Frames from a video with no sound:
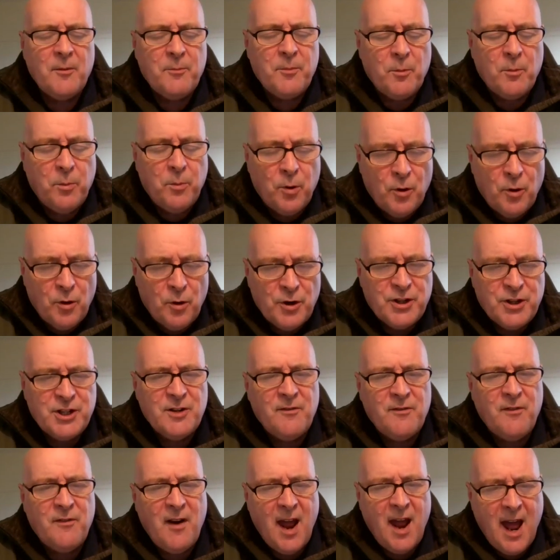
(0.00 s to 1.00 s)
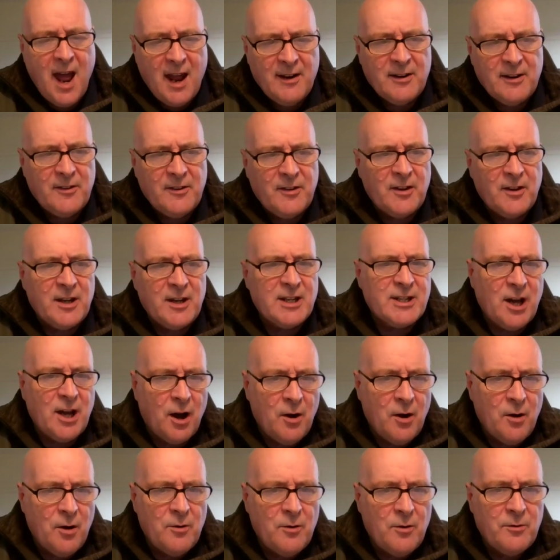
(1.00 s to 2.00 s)
proportion of land that is
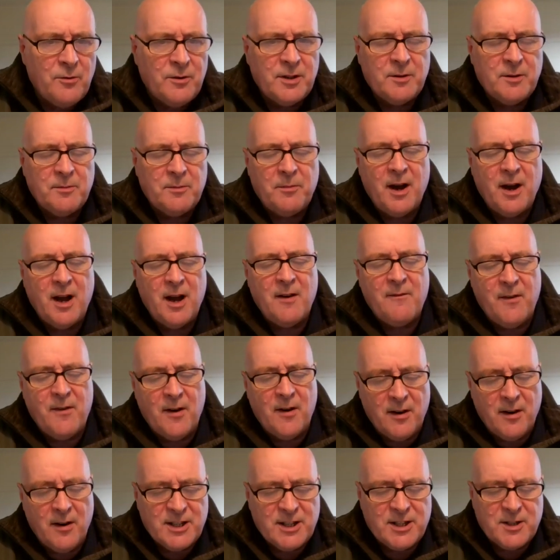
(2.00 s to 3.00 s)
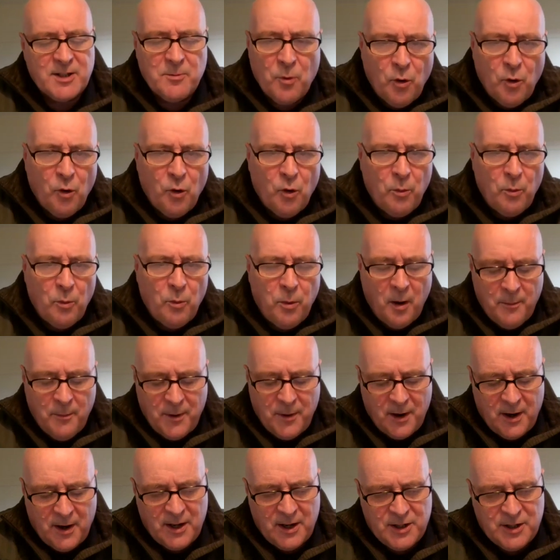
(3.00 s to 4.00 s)
owned by a very small
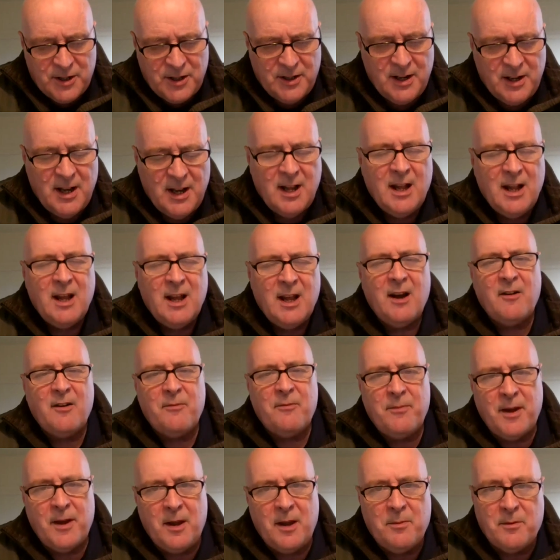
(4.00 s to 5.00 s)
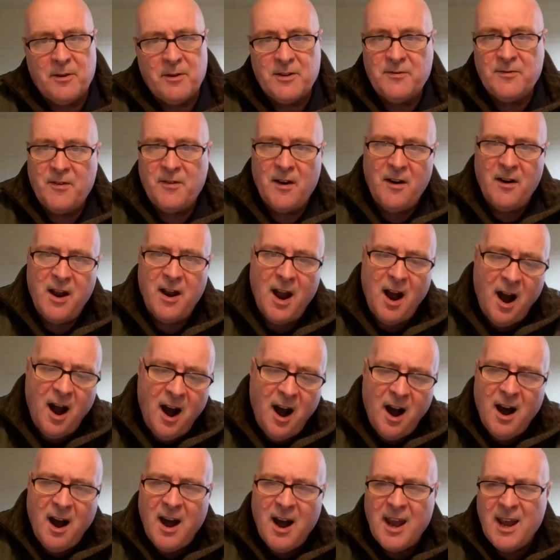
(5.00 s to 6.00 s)
population of people is very
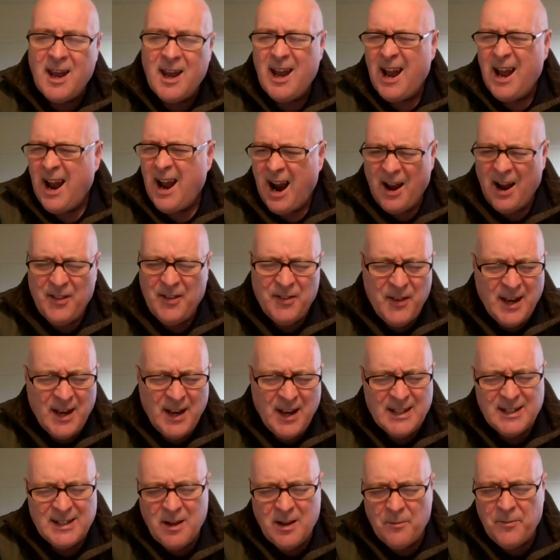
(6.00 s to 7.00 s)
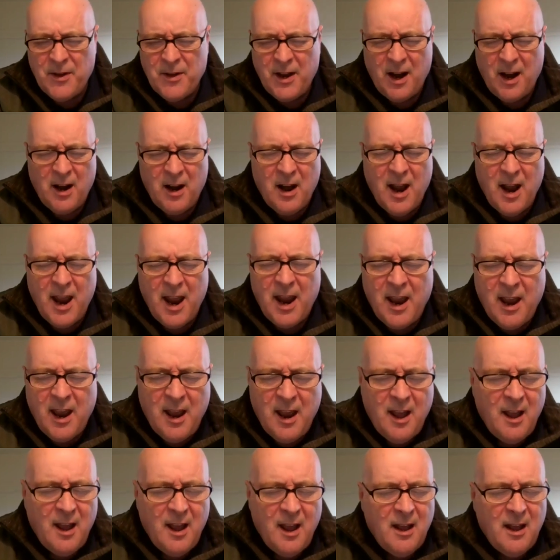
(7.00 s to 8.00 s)
high. I think something like